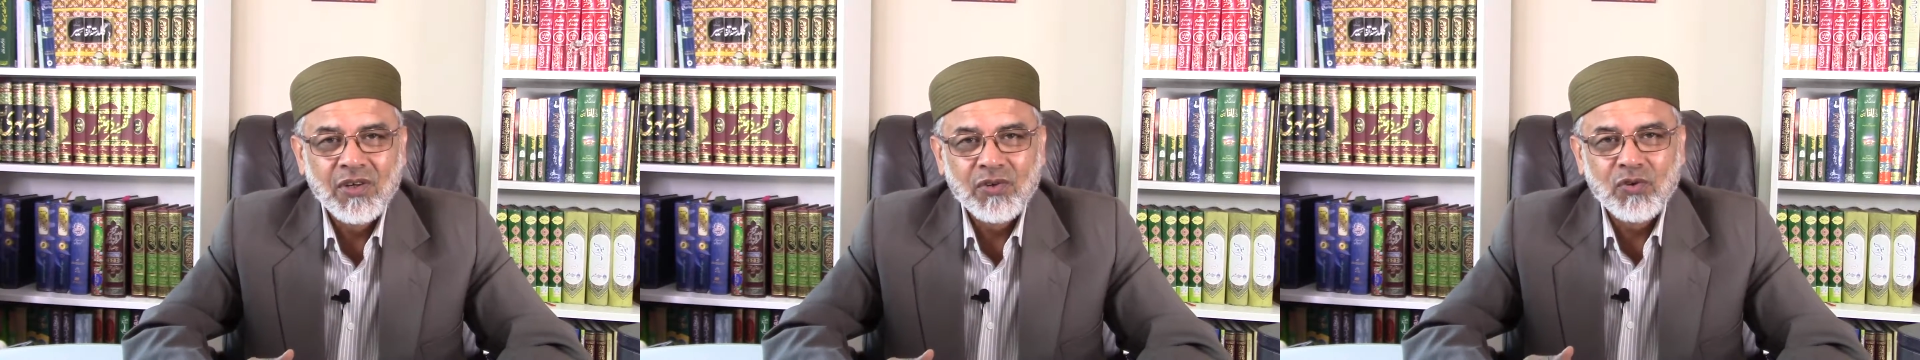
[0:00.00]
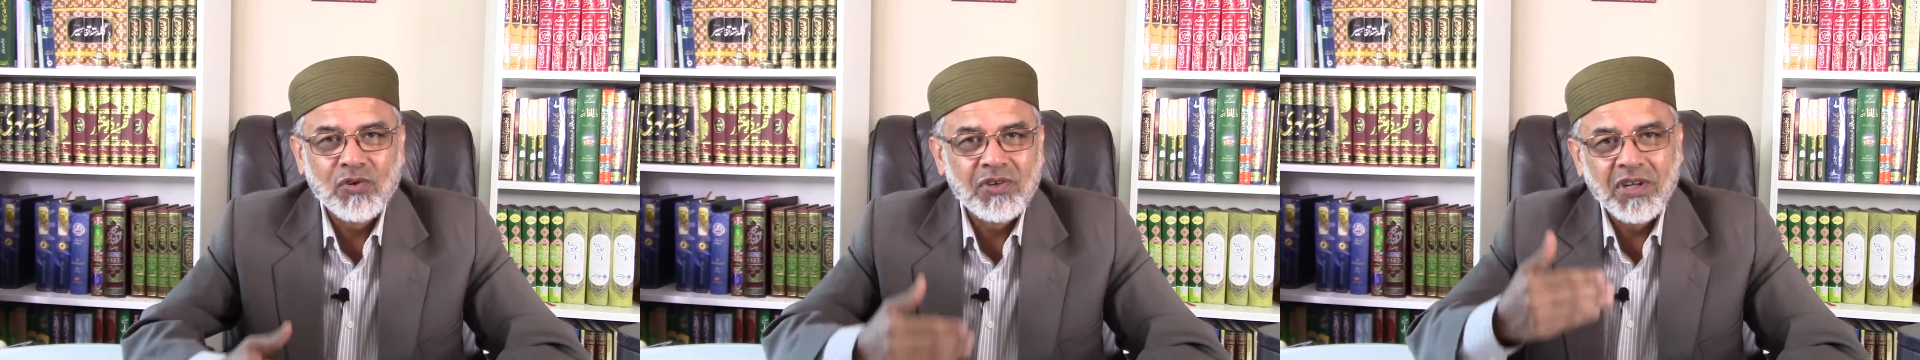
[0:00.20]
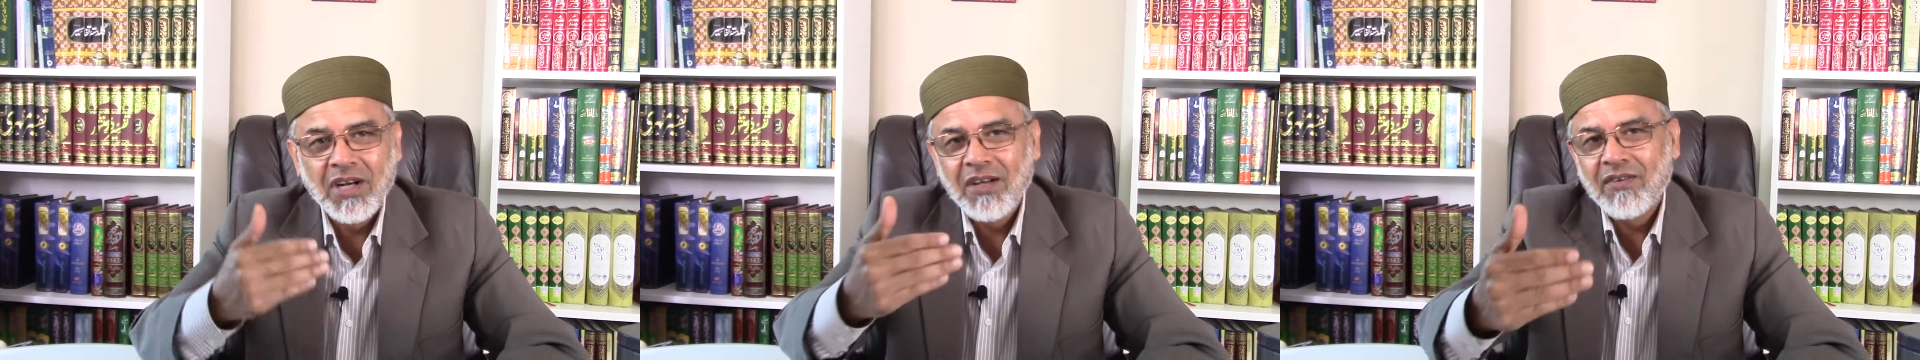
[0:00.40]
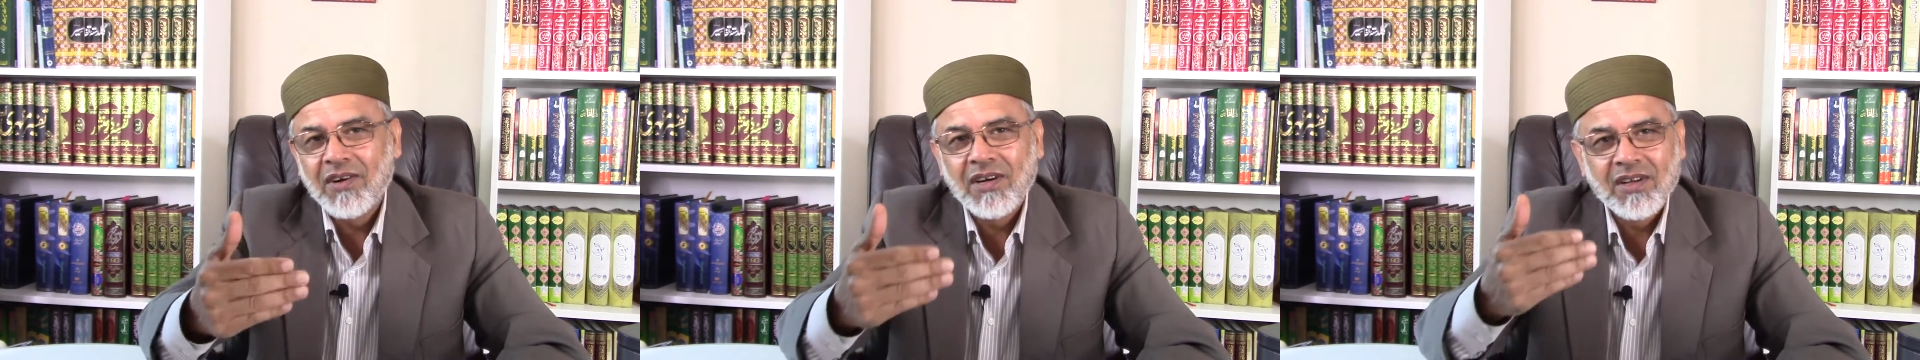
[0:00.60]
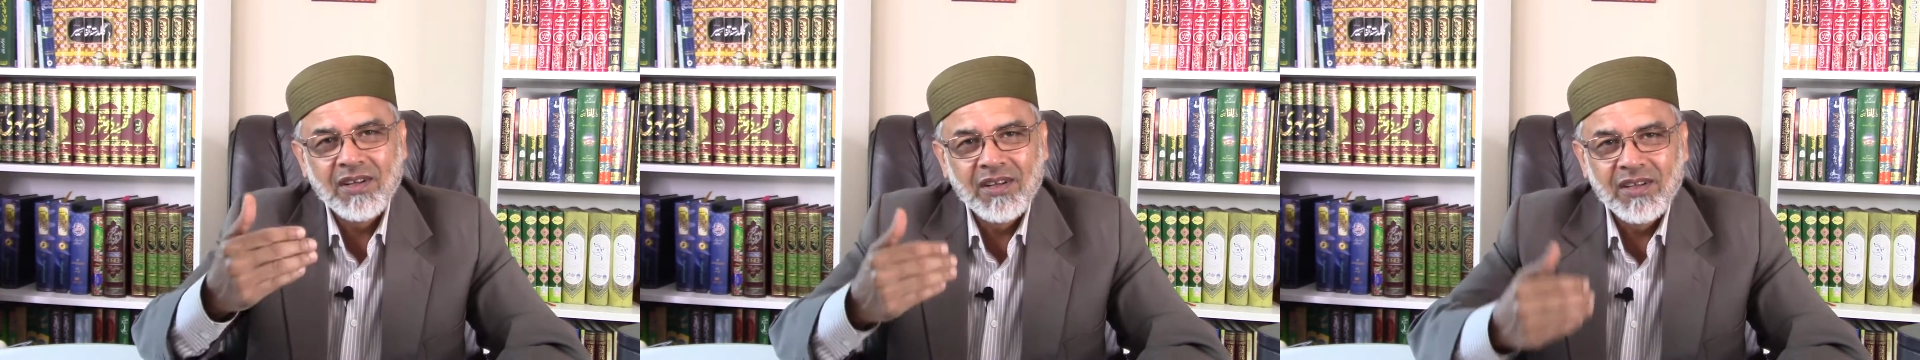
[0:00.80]
to
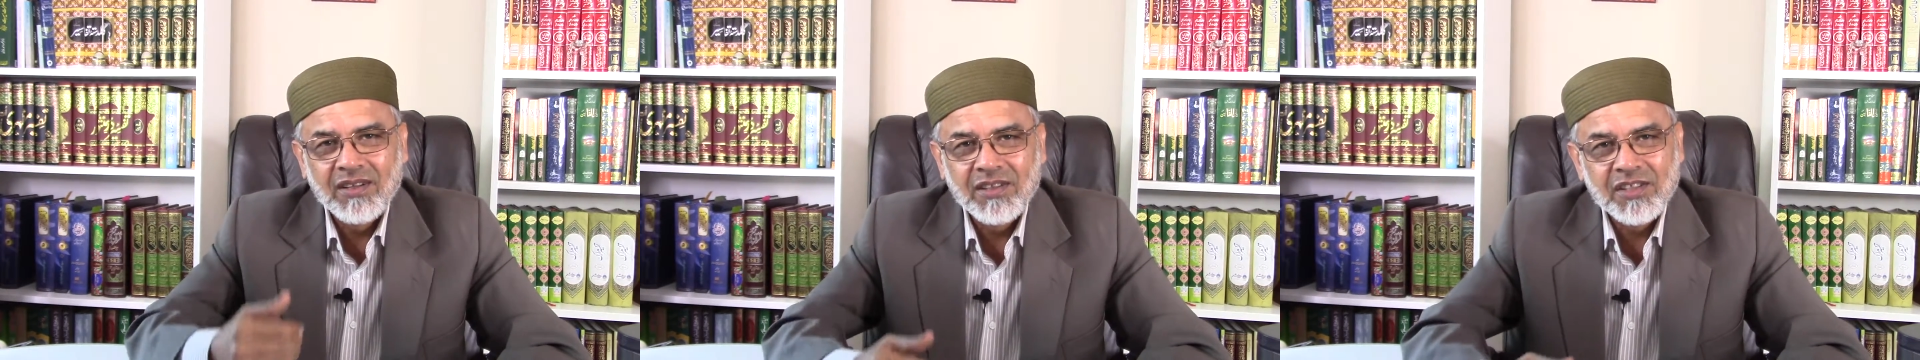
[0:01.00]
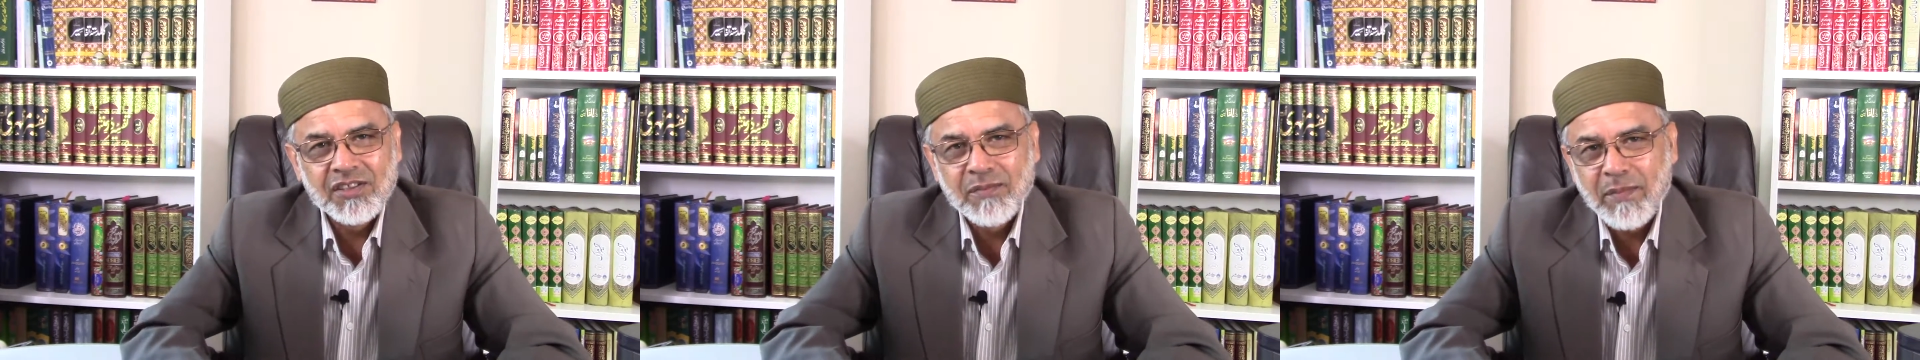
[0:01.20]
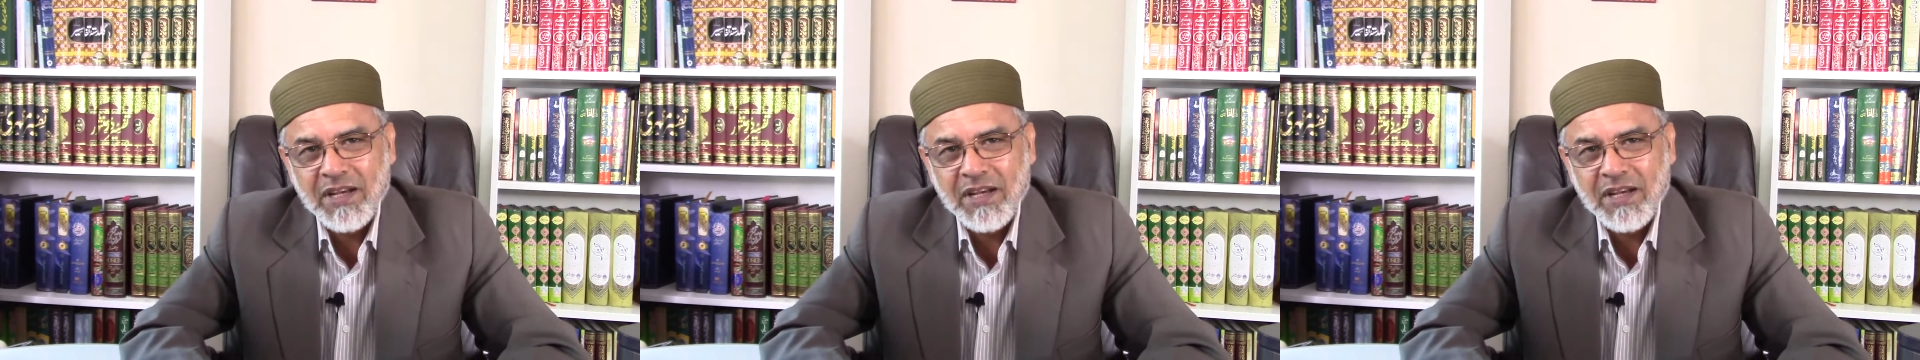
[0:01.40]
deliver this